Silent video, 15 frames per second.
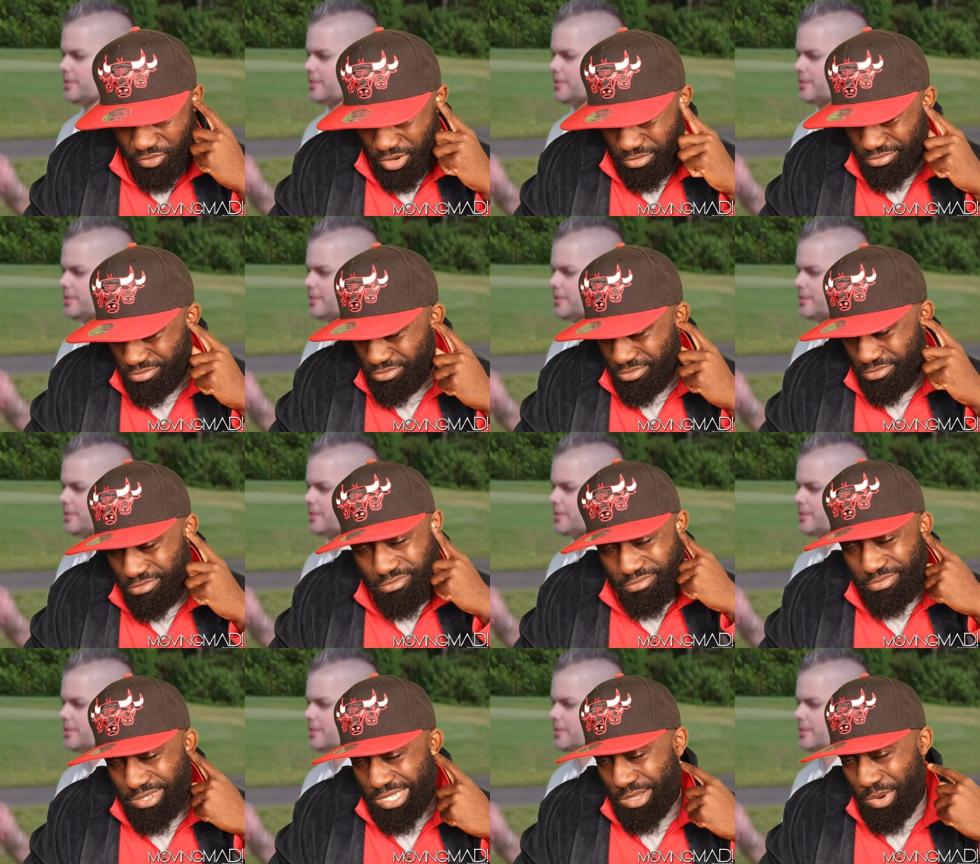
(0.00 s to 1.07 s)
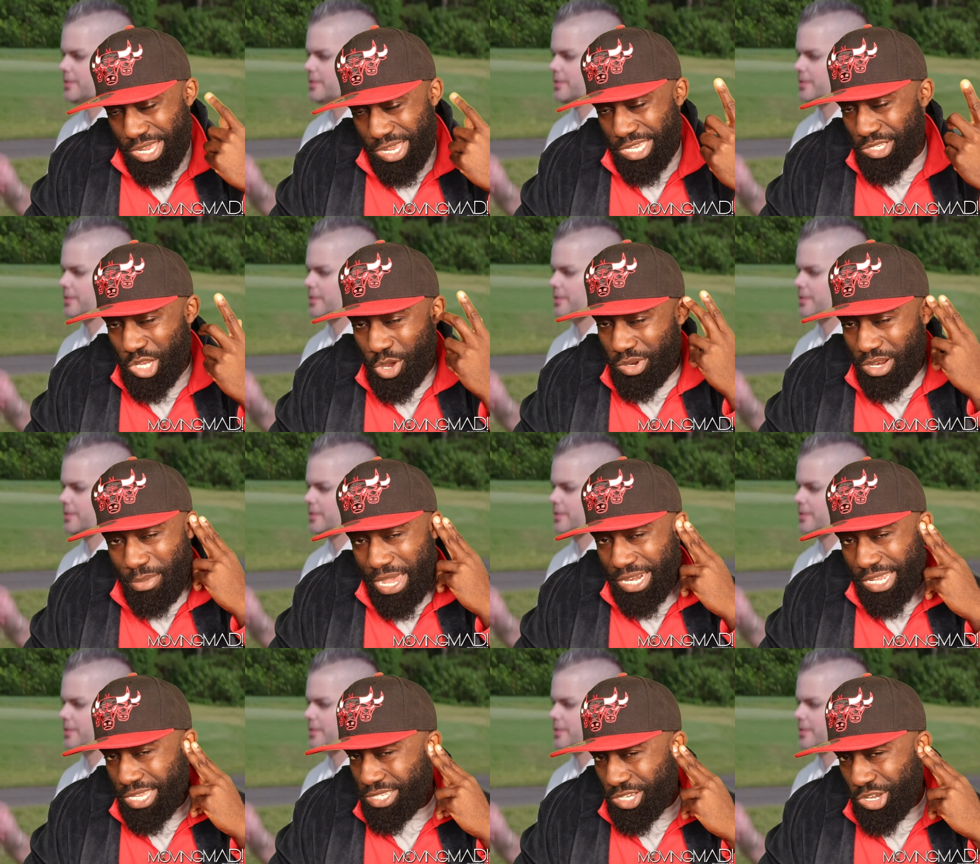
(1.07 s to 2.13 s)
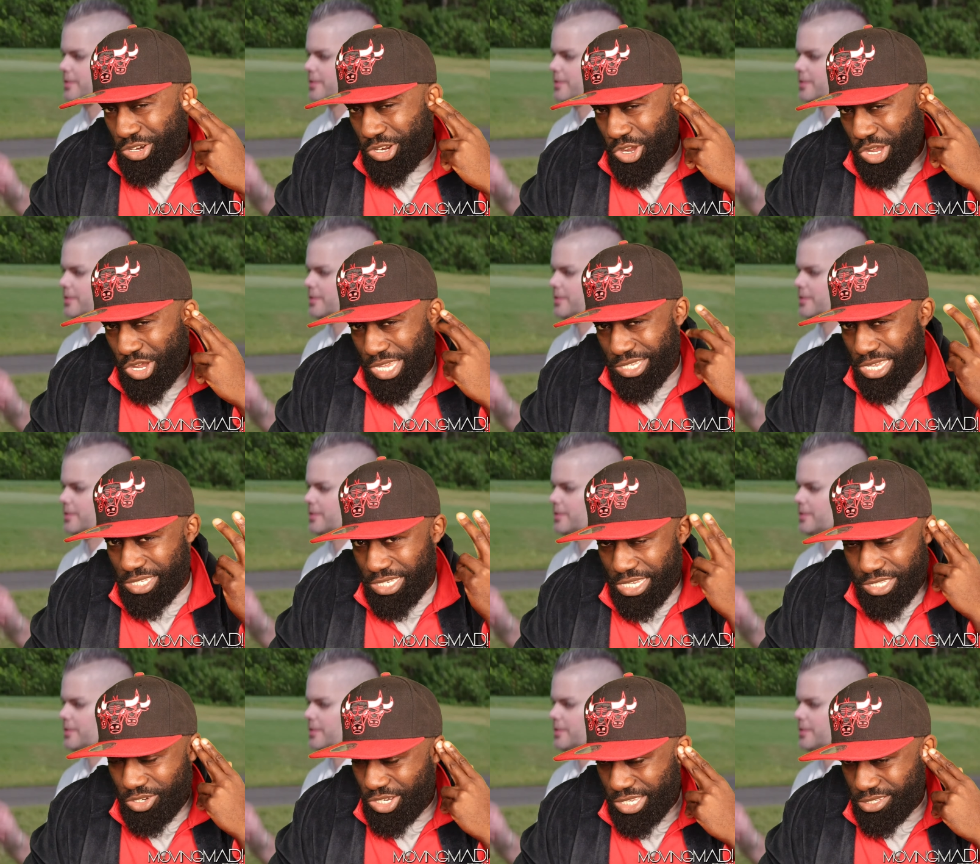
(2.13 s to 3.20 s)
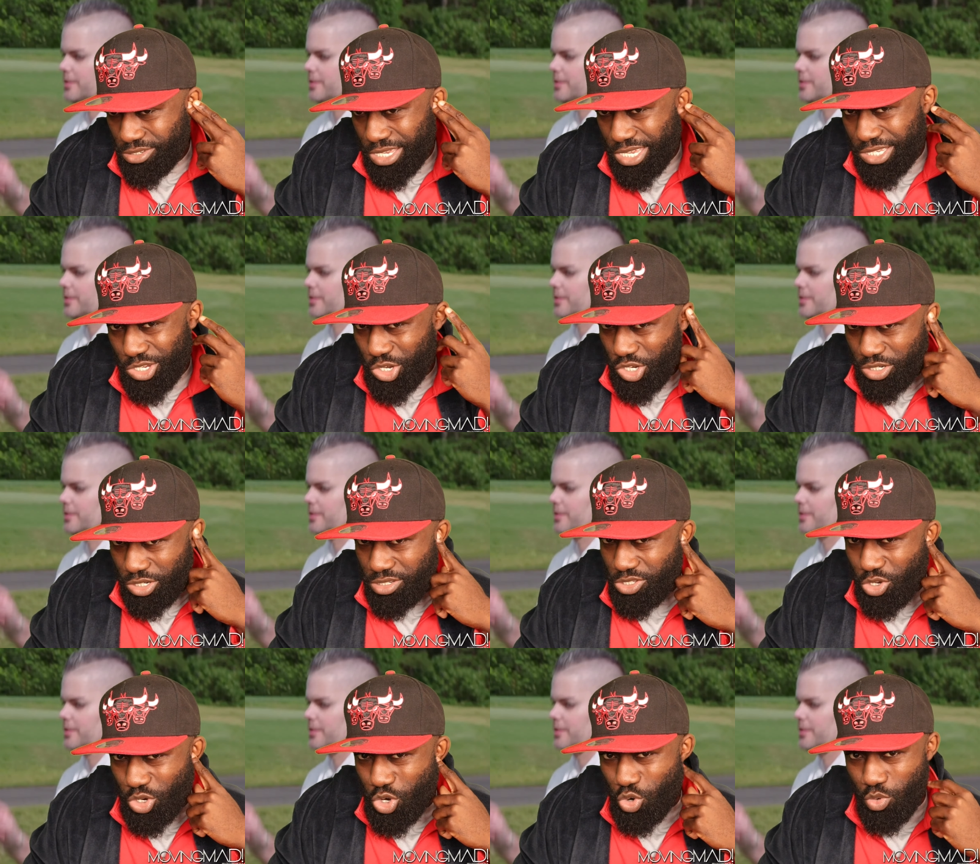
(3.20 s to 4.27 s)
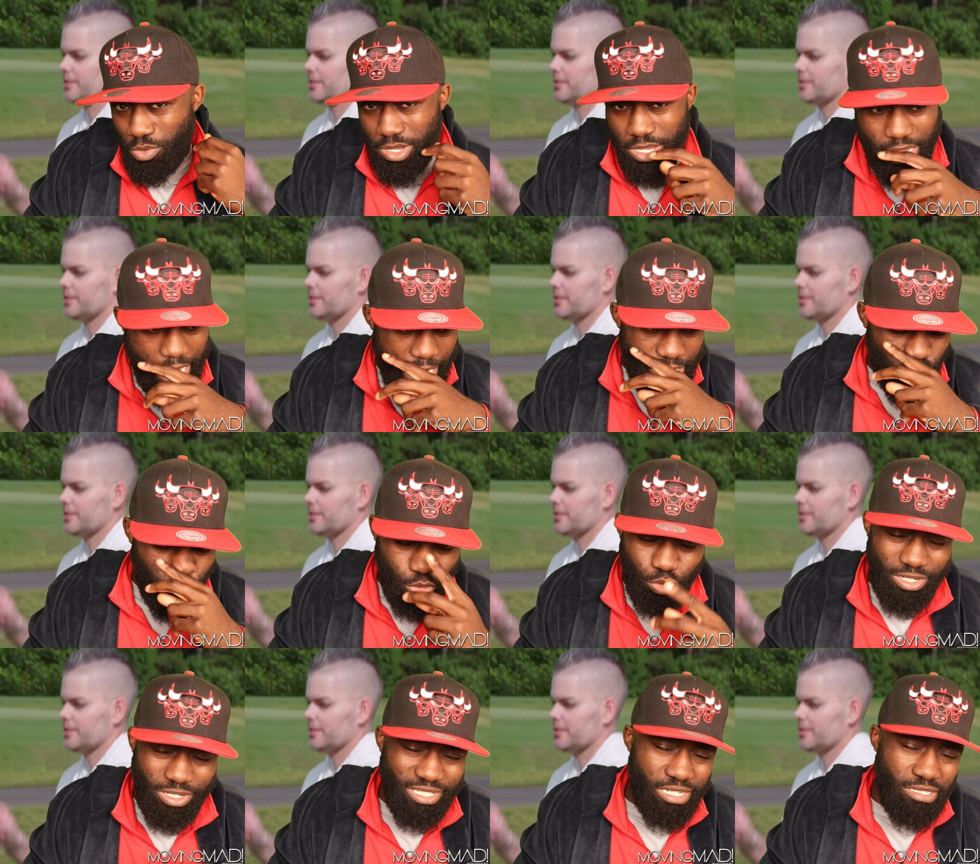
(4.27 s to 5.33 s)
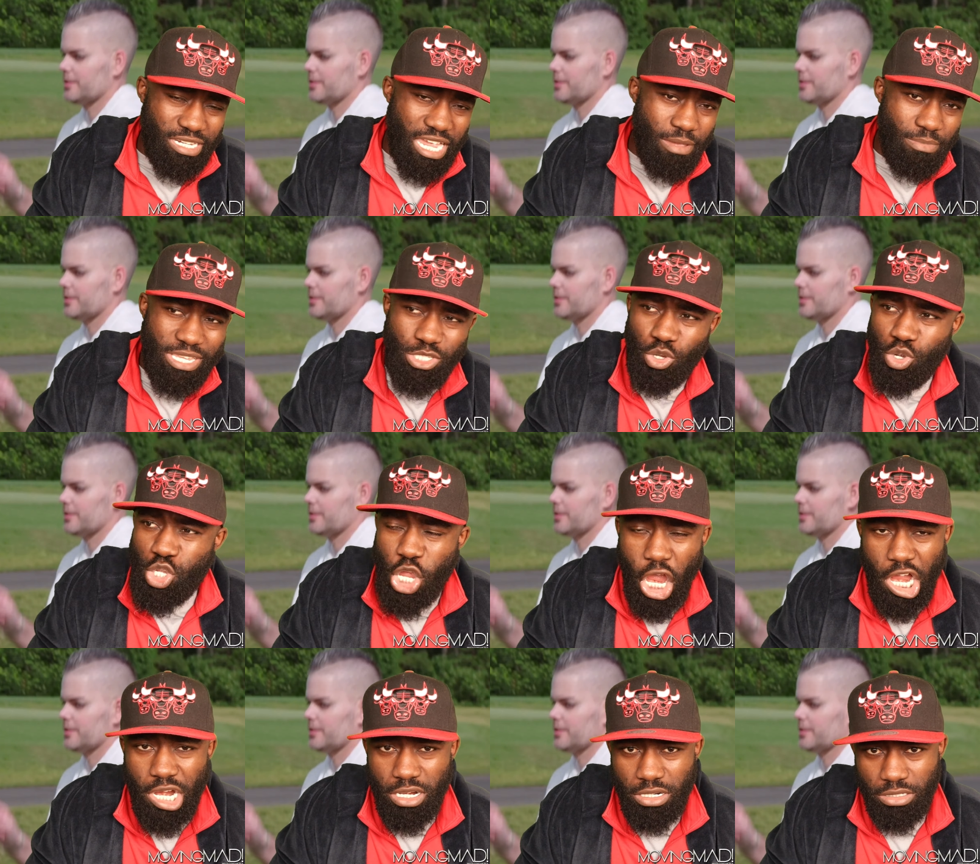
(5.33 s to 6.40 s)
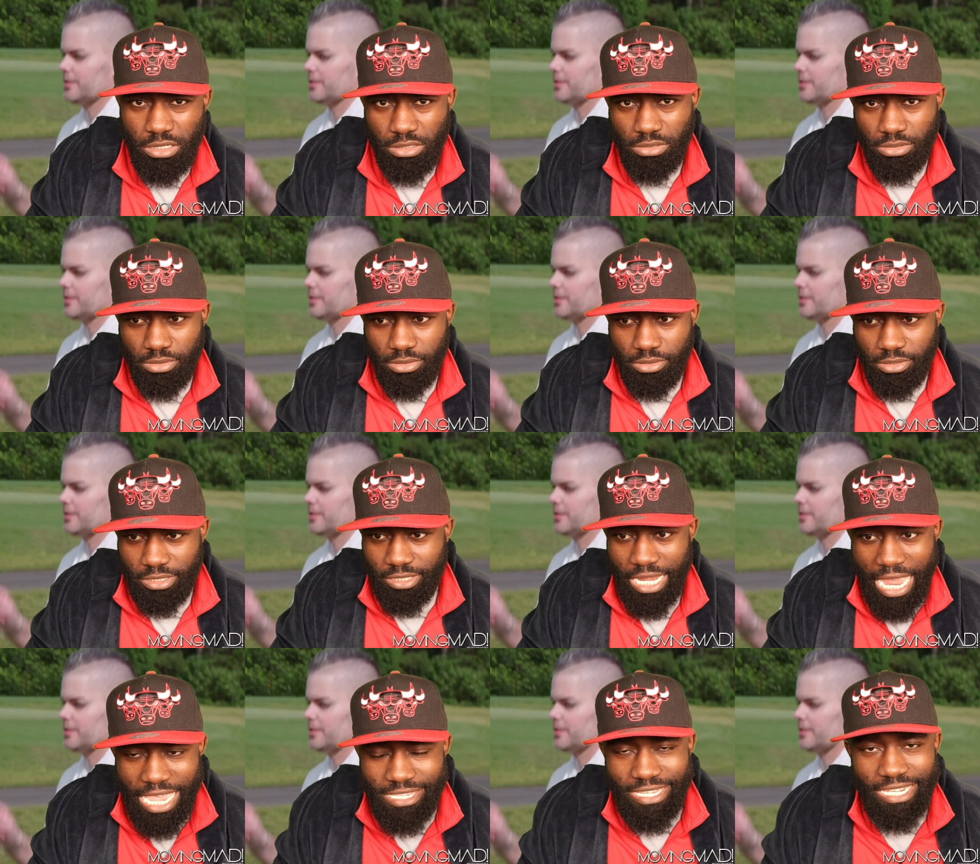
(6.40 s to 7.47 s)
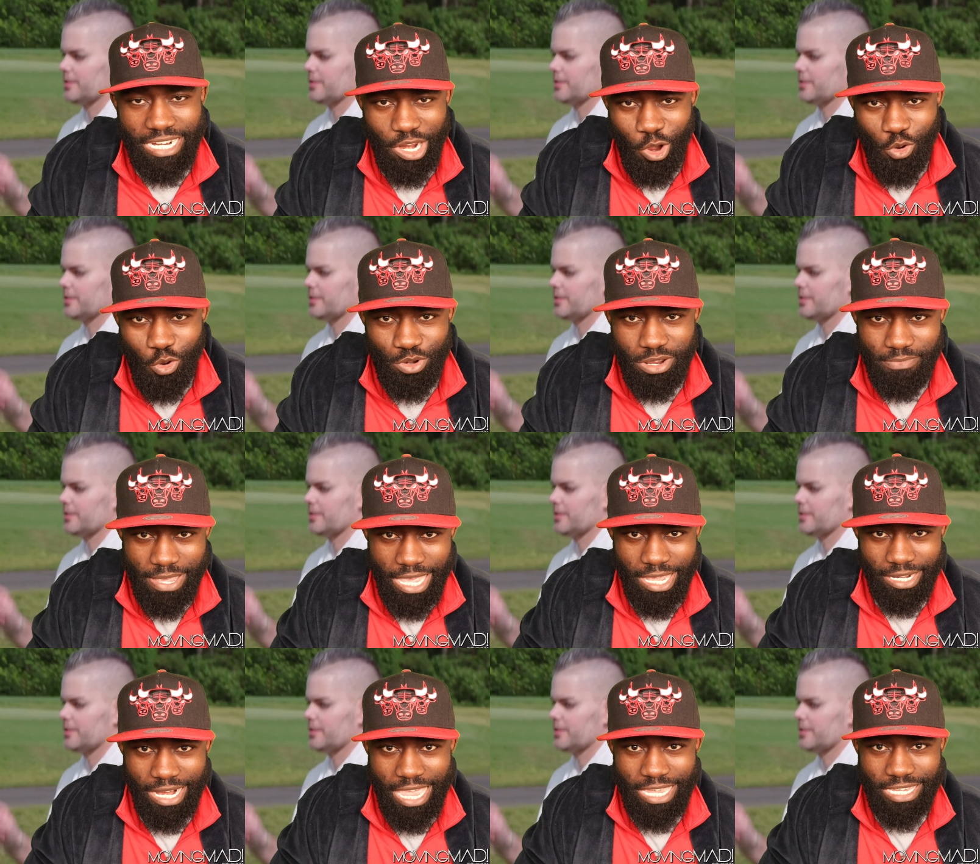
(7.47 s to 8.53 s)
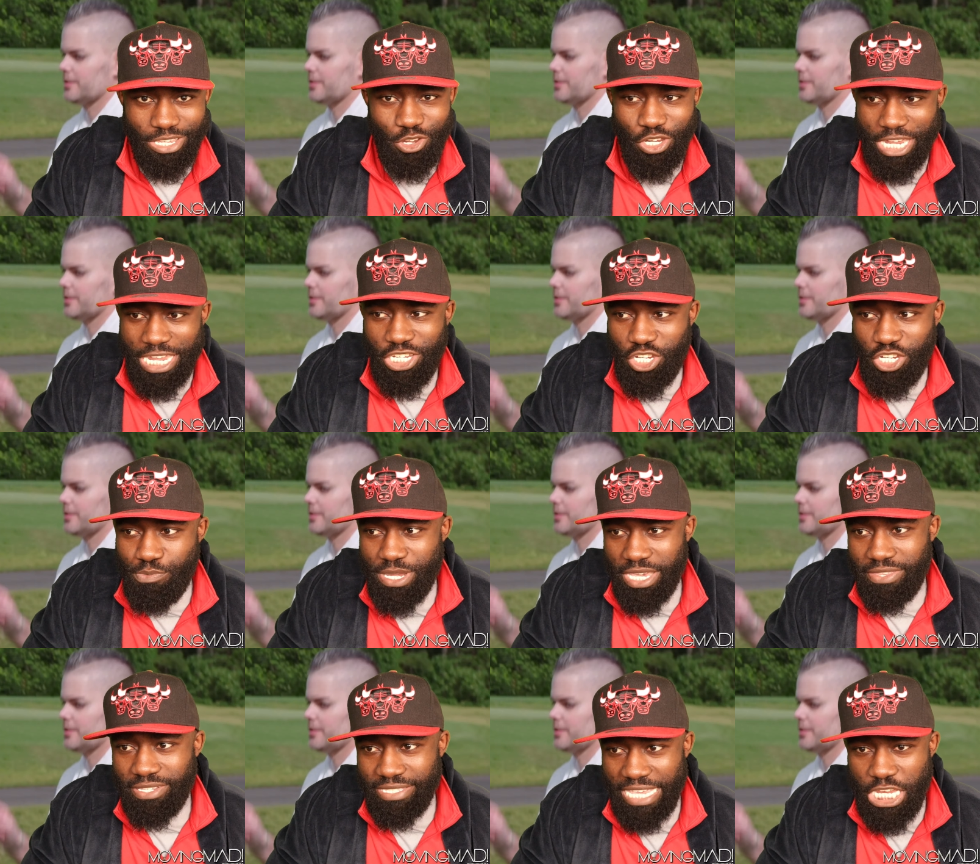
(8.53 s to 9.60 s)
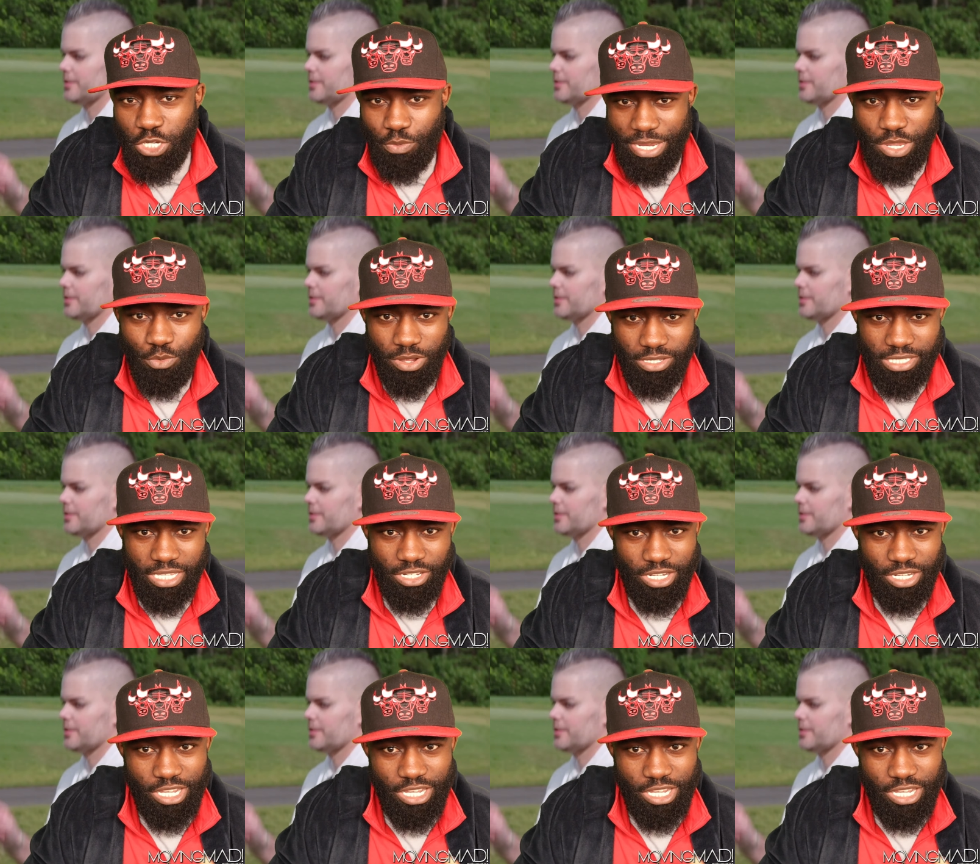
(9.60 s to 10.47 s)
Speaker 1: him. Because the way he's going about it isn't going to go, isn't good. It's not cool. And also at the same time, he's not young. This guy is getting older, man. Like, he should be at the stage where he wants to